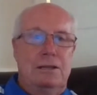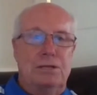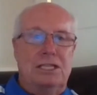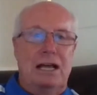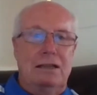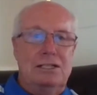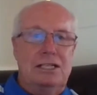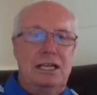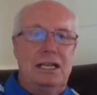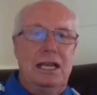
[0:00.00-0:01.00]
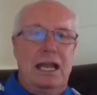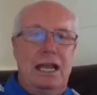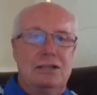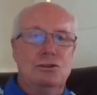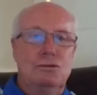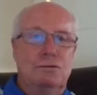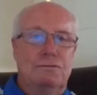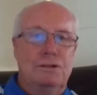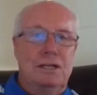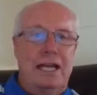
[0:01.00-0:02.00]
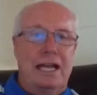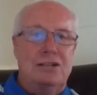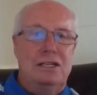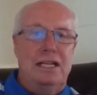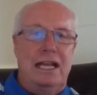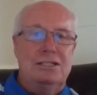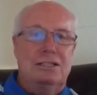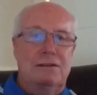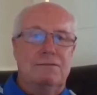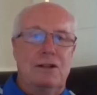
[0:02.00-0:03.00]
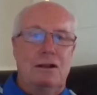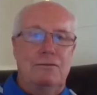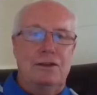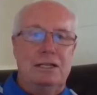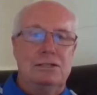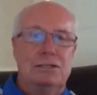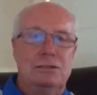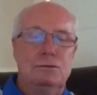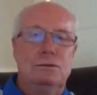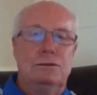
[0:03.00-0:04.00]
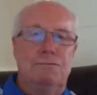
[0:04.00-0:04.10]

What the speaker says: The pathology is neutrophil exudates that evolve into